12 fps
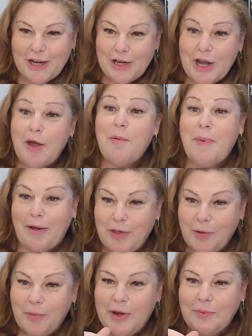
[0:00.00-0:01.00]
know about
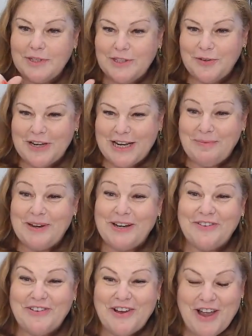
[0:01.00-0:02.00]
you when I was doing a little bit
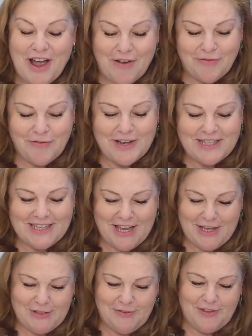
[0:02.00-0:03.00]
of, of
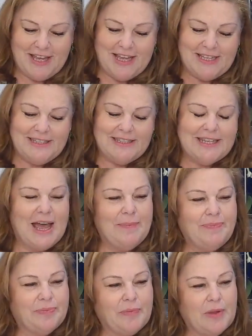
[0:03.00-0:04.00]
research for this,
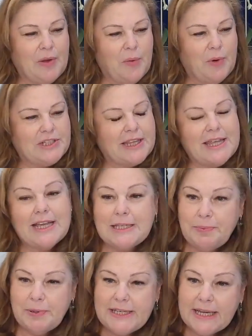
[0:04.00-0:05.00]
um, which I think is
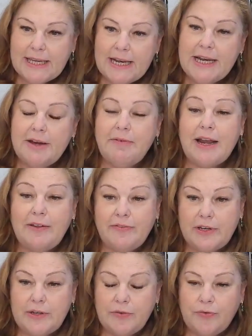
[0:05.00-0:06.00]
particularly
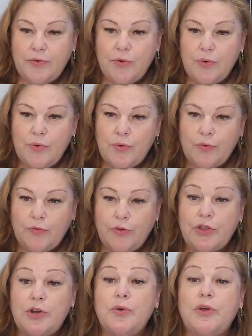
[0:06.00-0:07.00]
relevant for, for
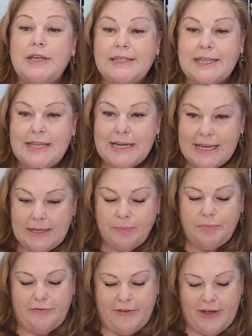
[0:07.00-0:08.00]
the lawyers and the legal
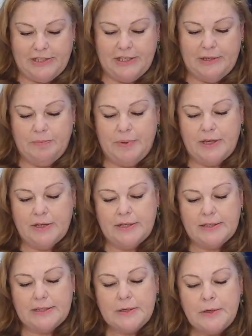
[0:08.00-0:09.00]
profession
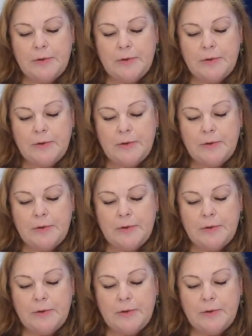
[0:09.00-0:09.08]
because